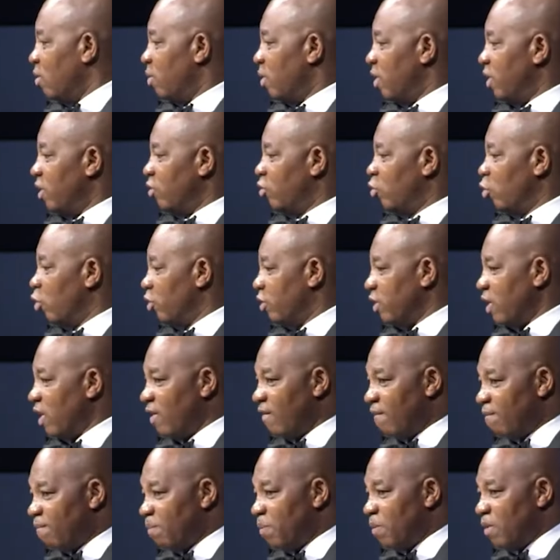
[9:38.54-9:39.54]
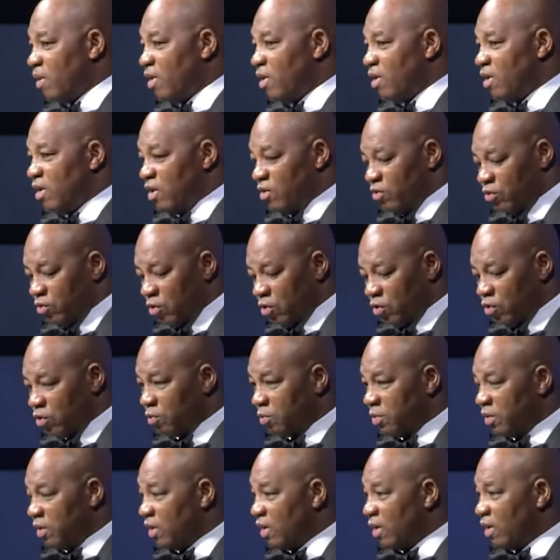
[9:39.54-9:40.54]
But in total, it's going
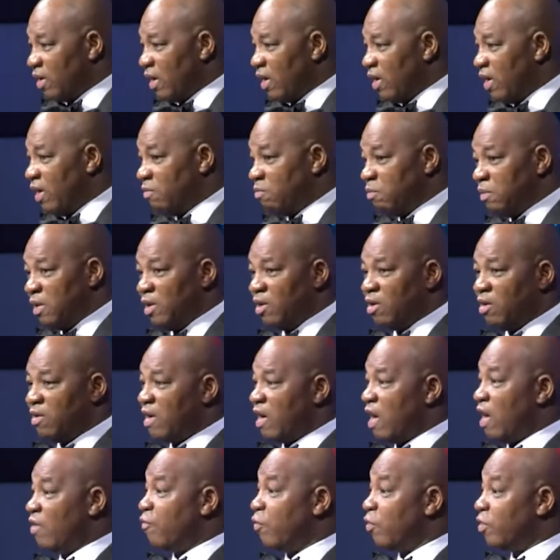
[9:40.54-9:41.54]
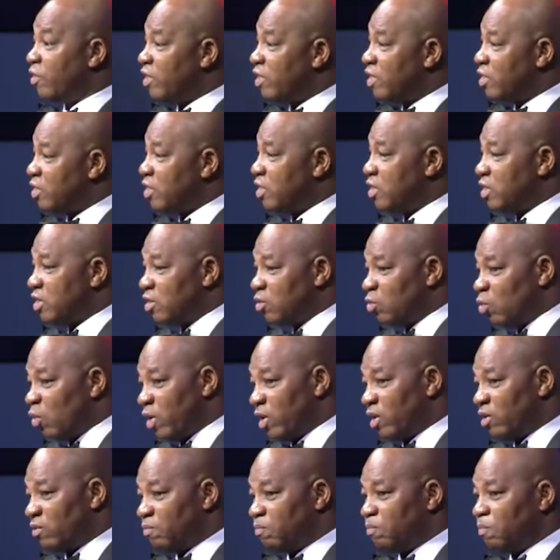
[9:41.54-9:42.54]
to be 8 million naira for this season
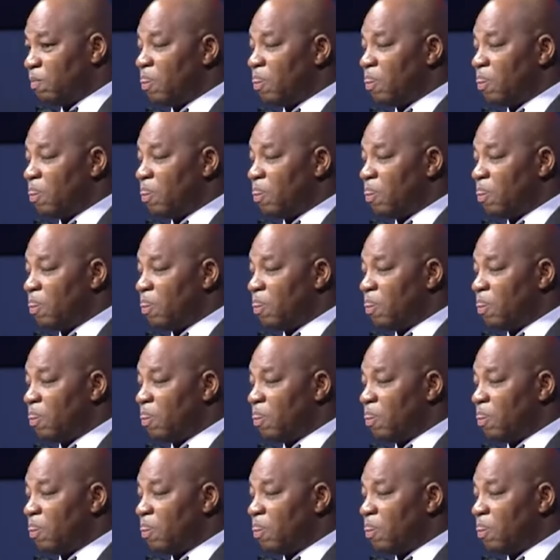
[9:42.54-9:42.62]
one.